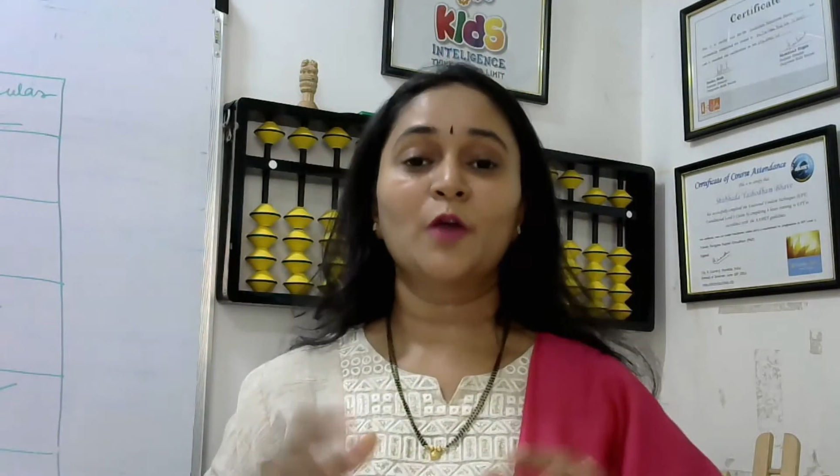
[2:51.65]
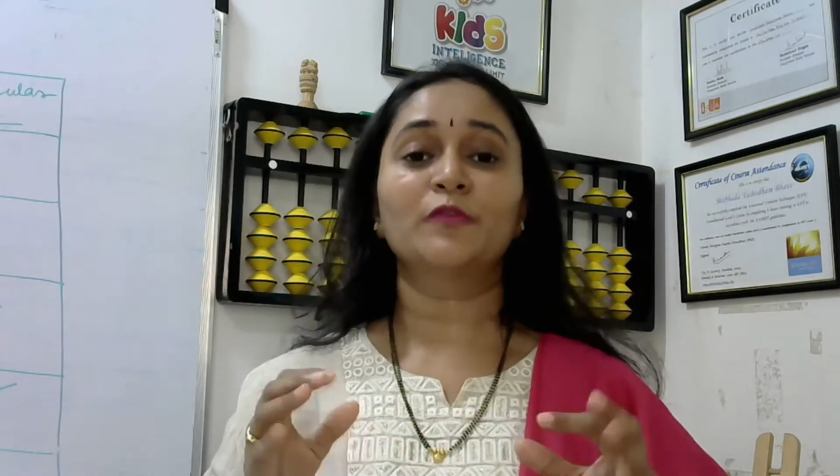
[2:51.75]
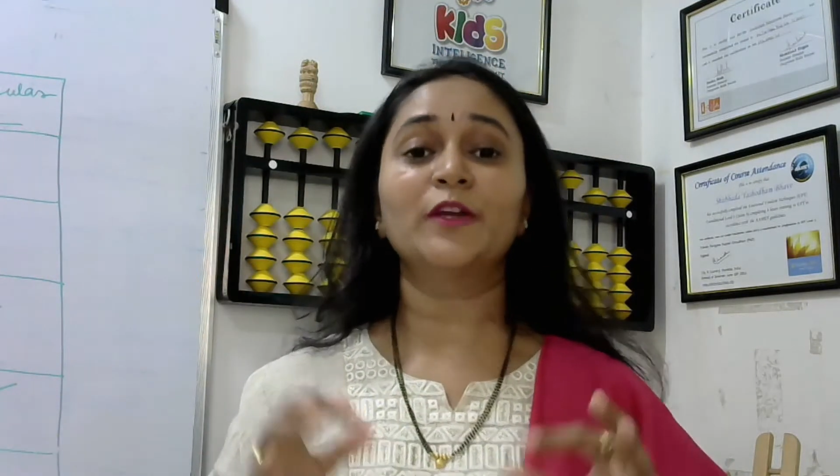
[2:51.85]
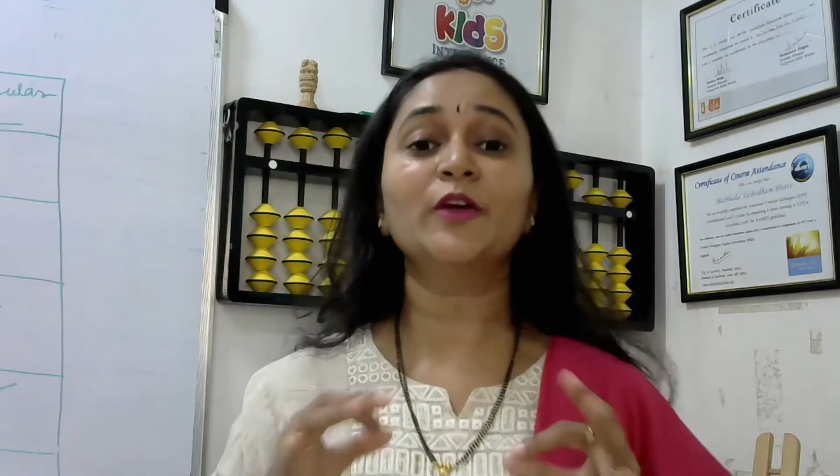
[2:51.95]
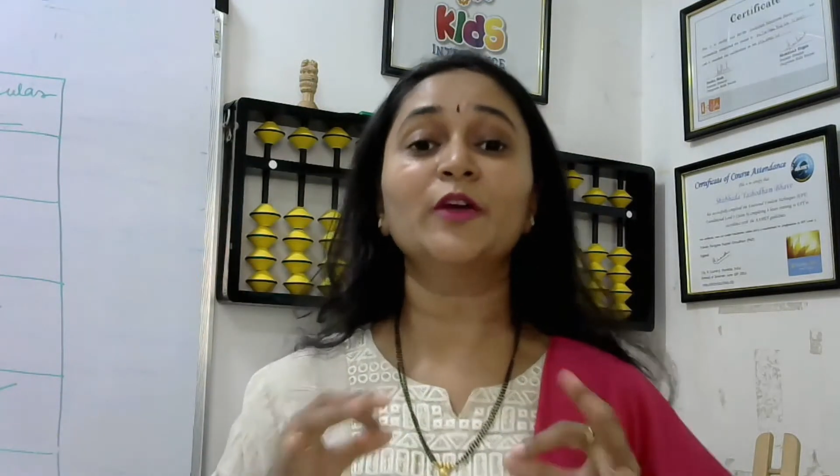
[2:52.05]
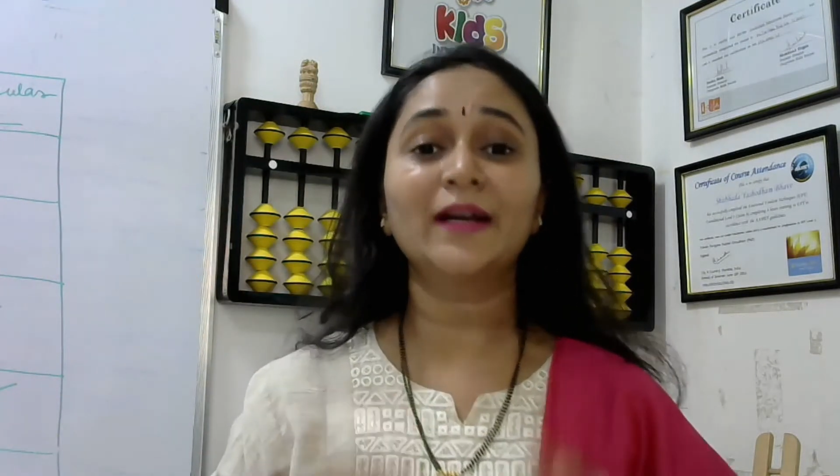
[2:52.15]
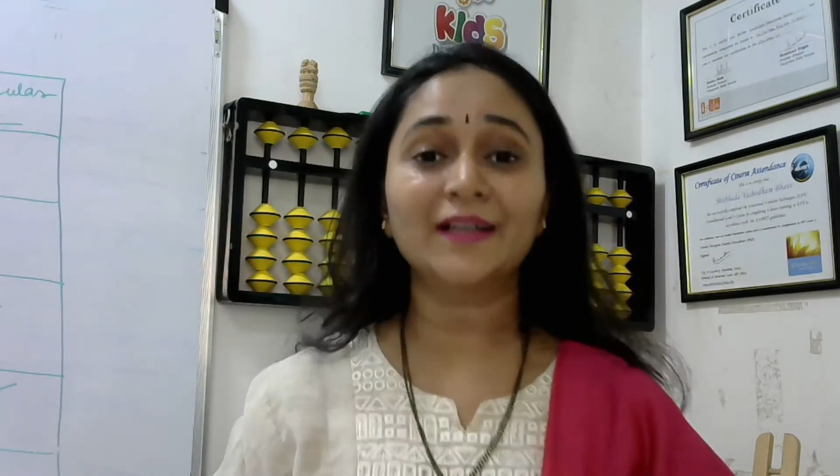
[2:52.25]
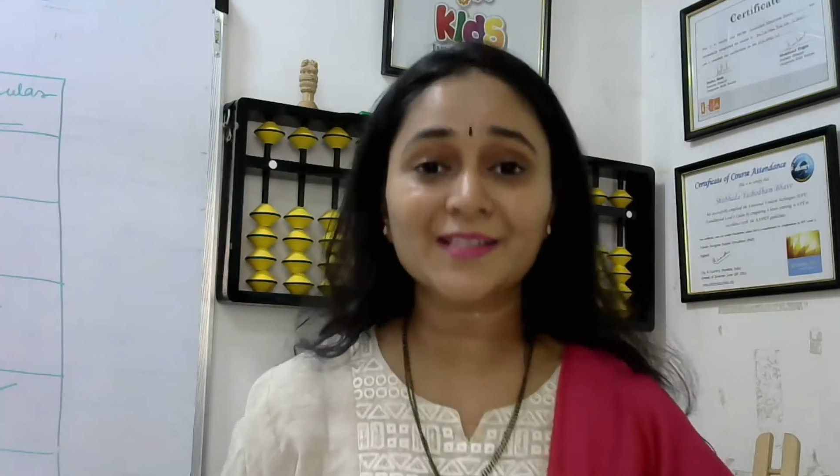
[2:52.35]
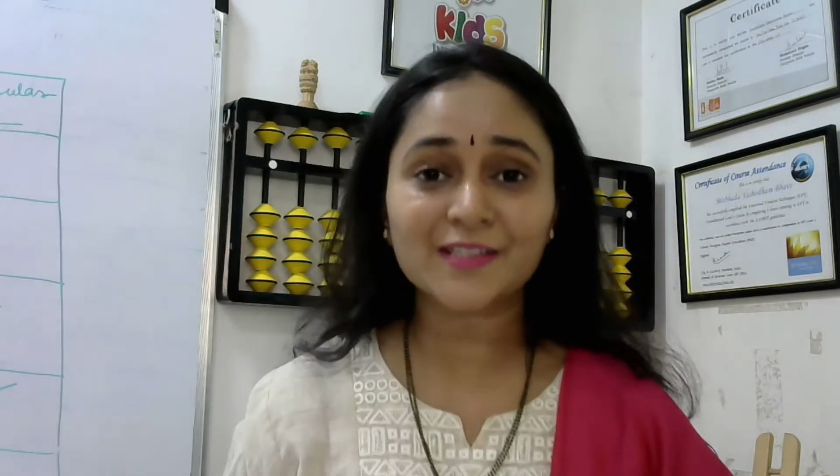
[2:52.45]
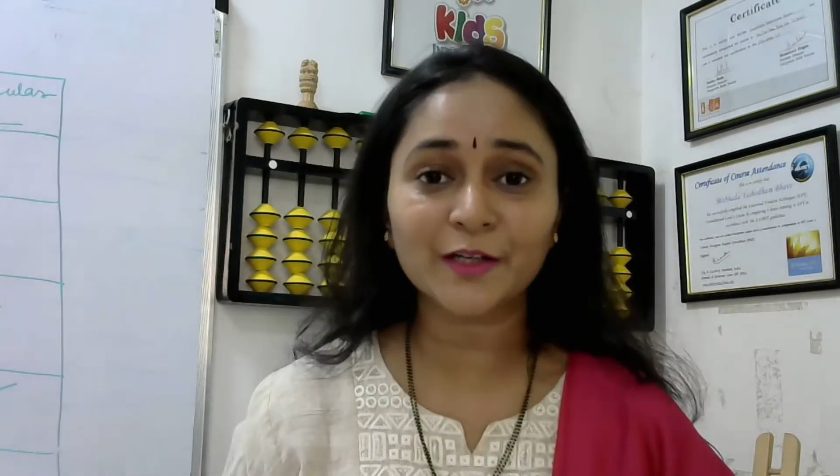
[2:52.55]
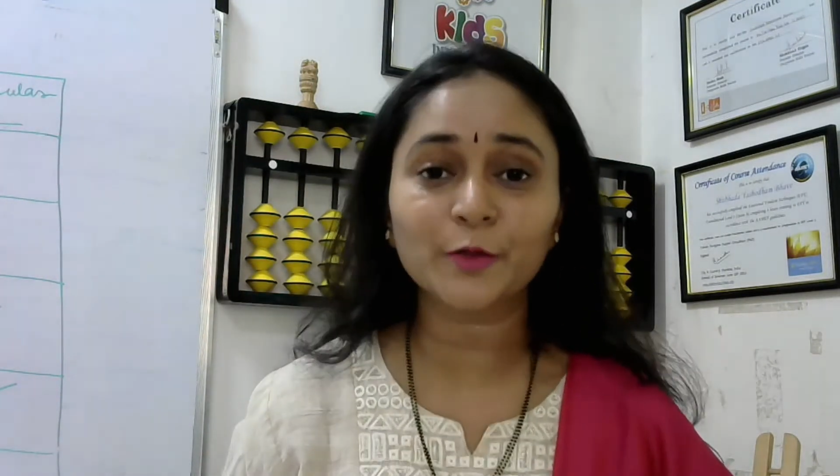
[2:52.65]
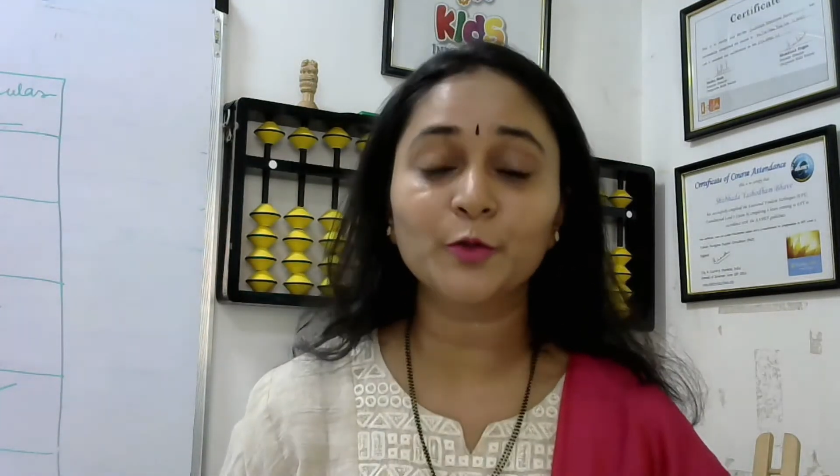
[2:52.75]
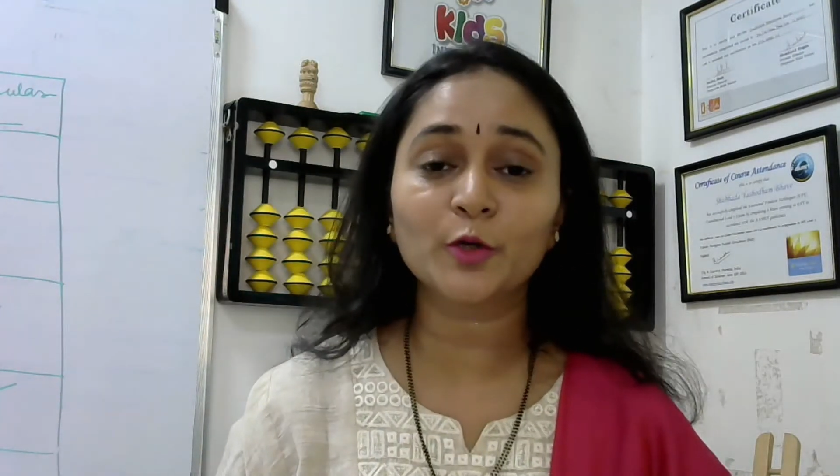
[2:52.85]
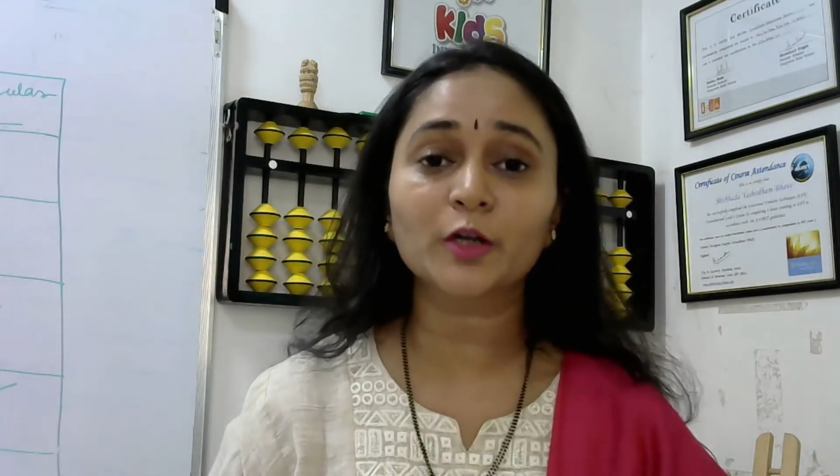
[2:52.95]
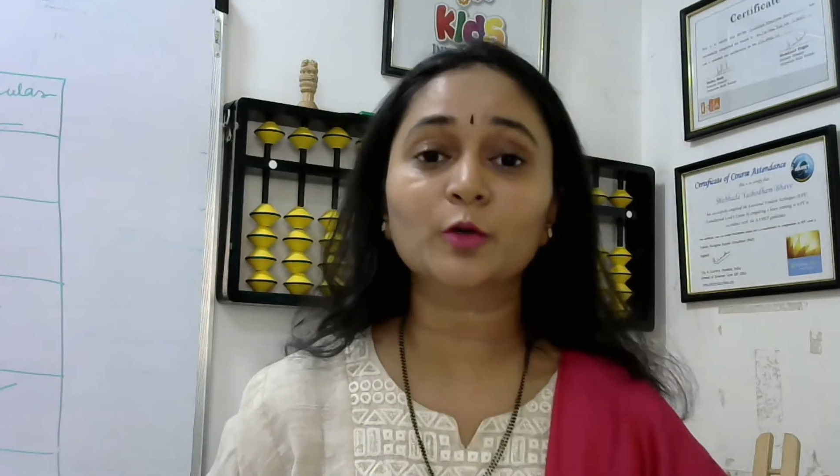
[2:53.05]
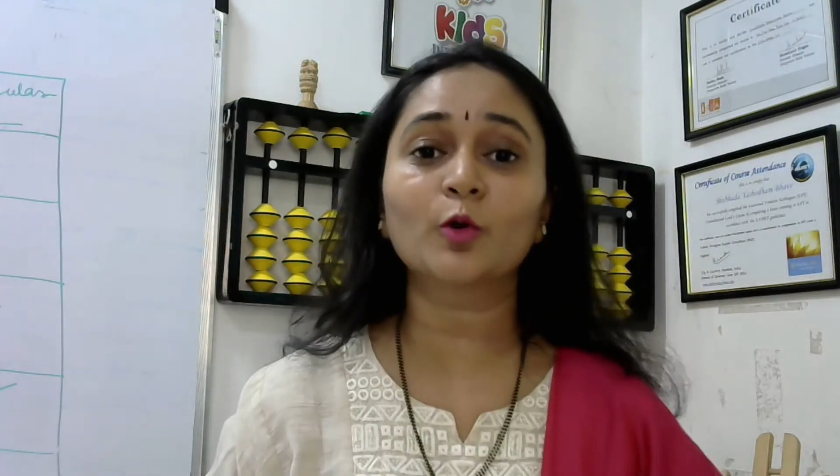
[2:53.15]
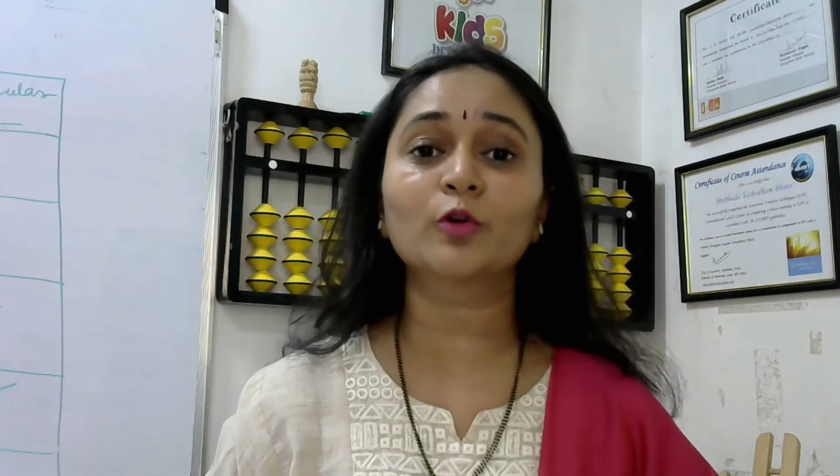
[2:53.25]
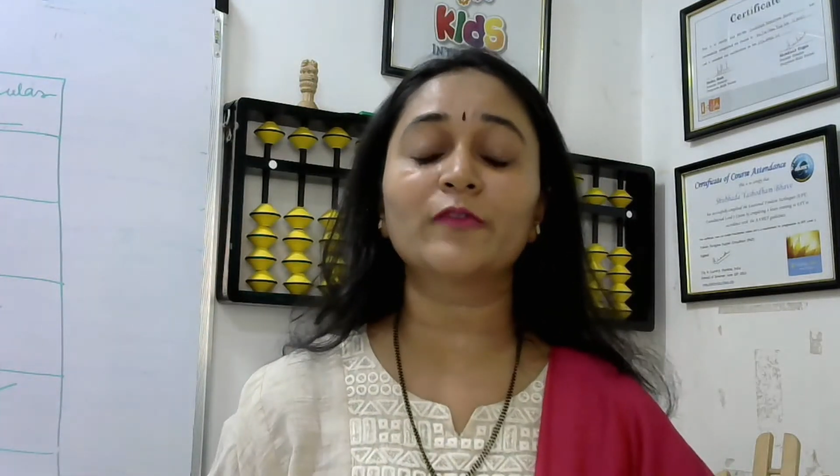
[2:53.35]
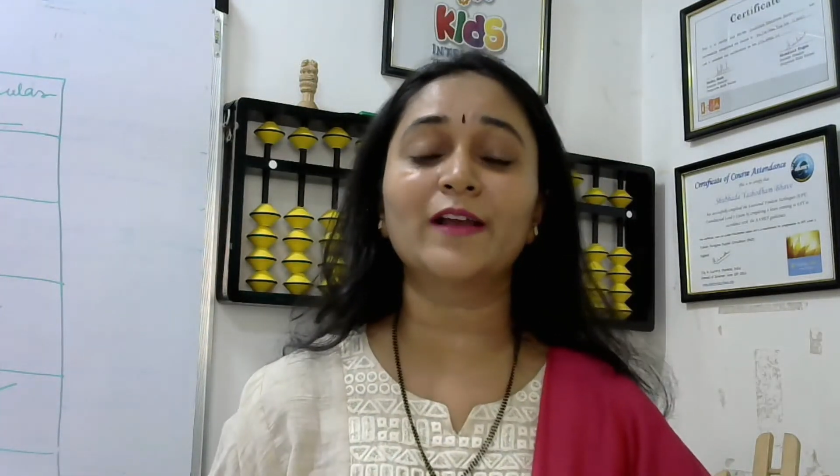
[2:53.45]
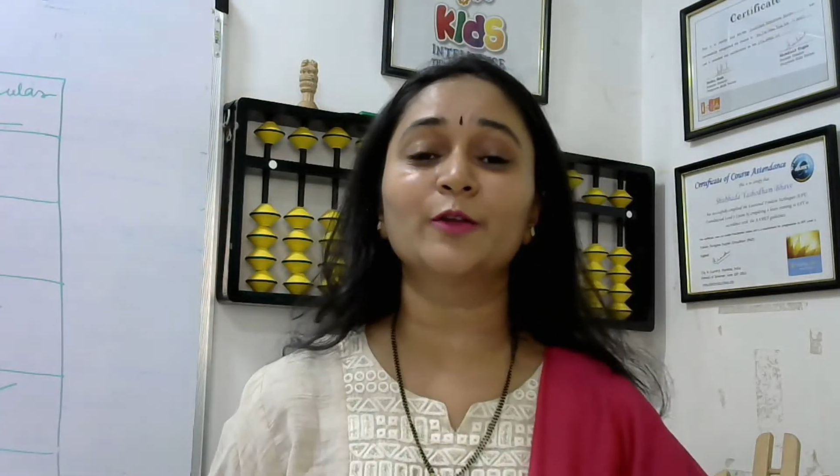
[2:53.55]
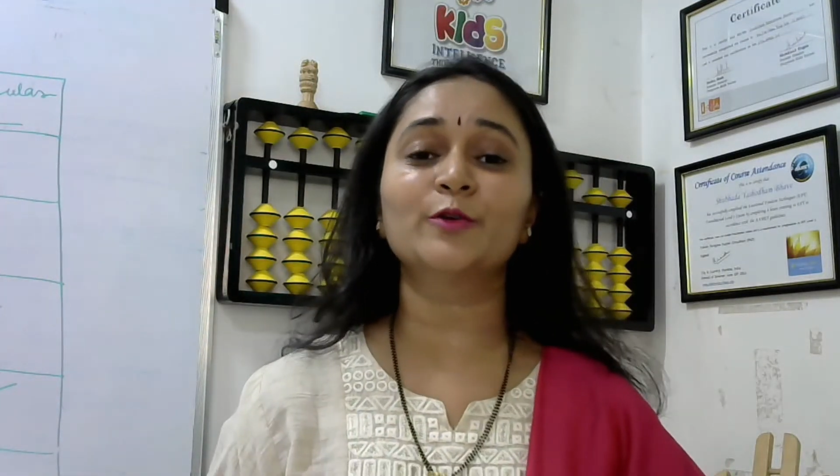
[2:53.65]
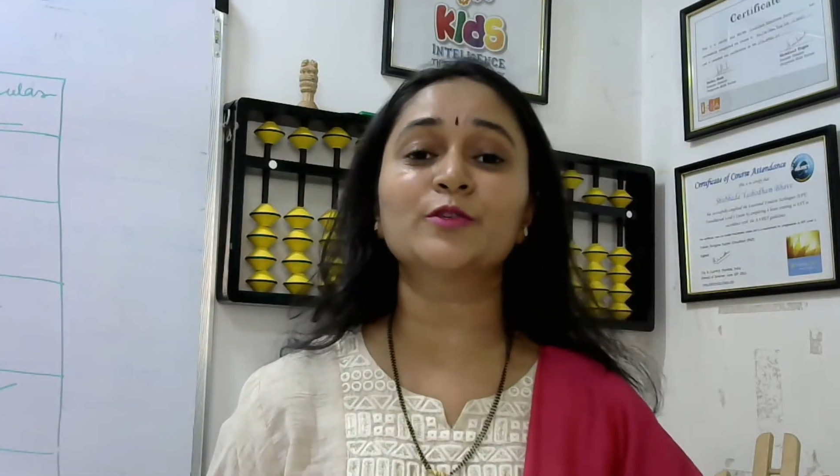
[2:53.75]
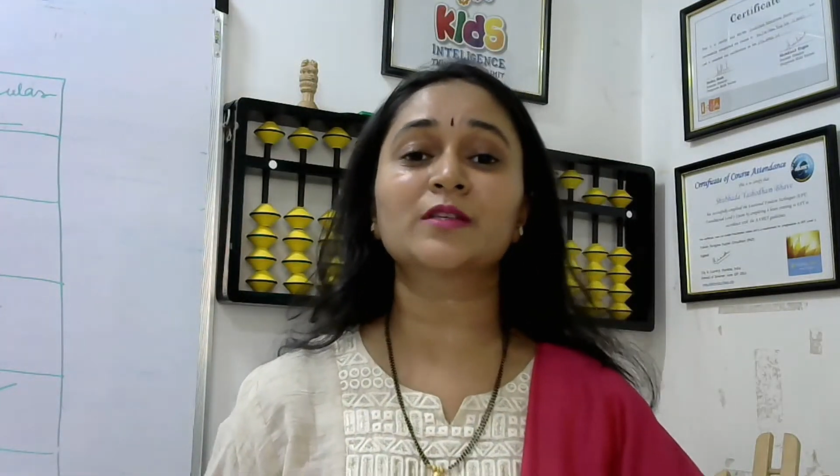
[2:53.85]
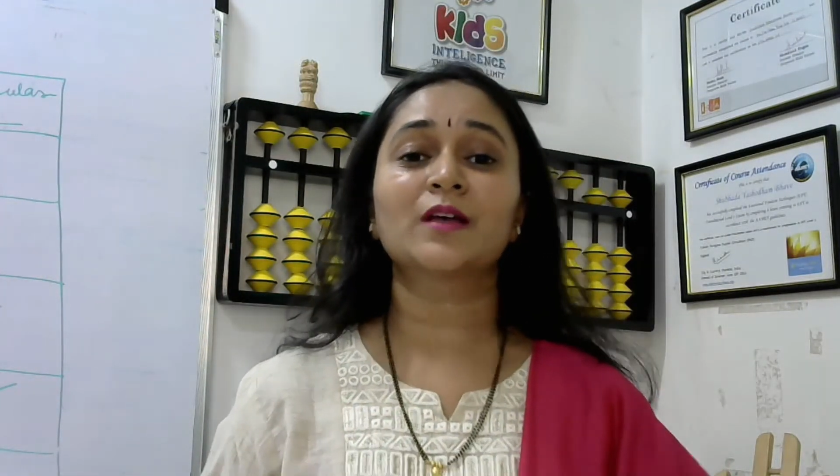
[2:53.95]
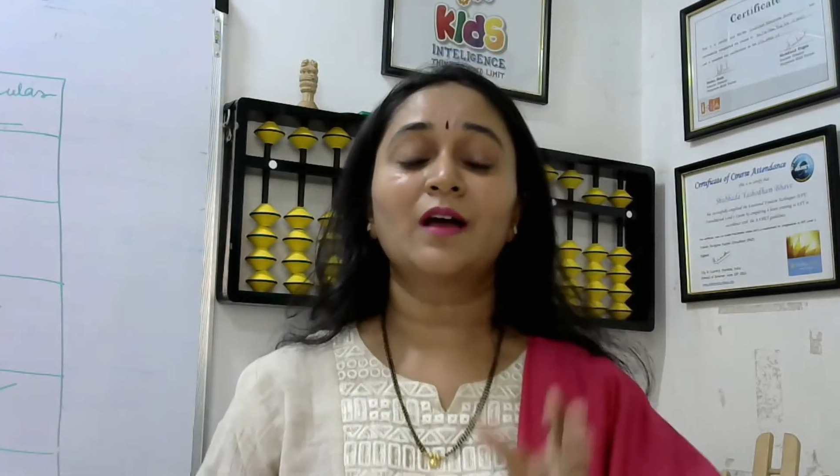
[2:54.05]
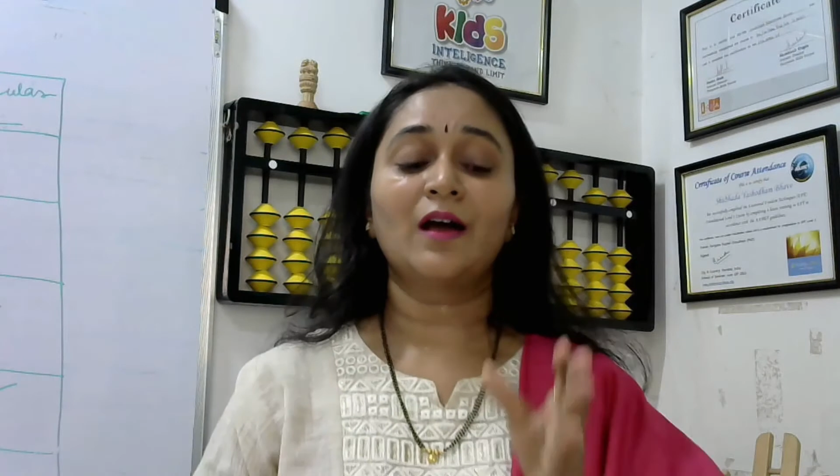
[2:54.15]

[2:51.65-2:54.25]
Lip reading: When you understand your core values